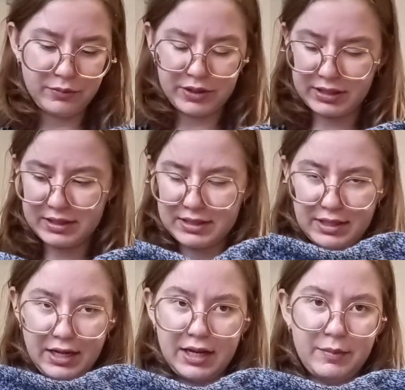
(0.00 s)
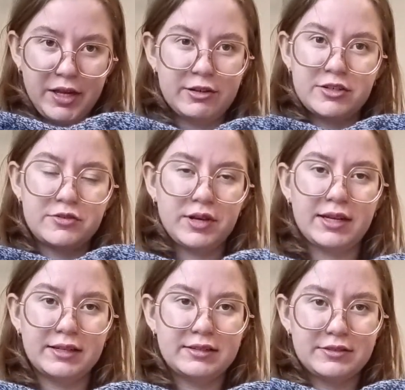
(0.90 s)
but I managed to get
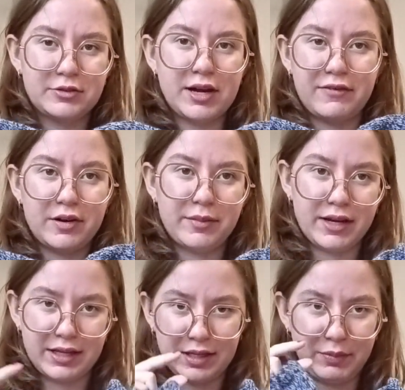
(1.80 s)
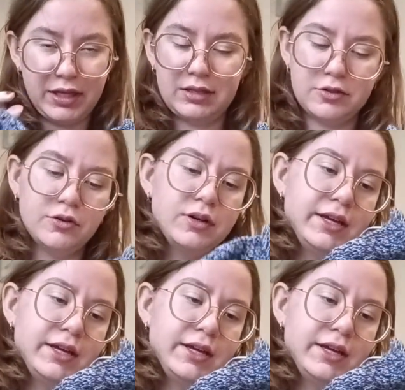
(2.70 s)
it to cover my pinky toe,